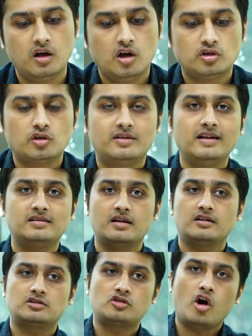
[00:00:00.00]
So this
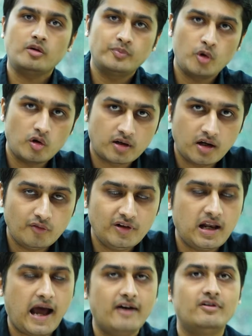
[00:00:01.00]
stockbroker will
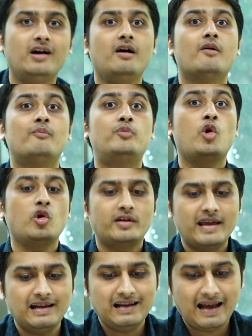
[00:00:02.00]
have a
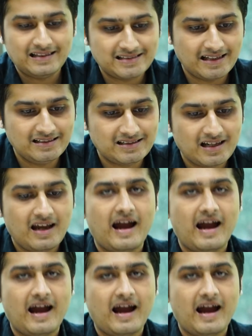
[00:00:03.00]
broking license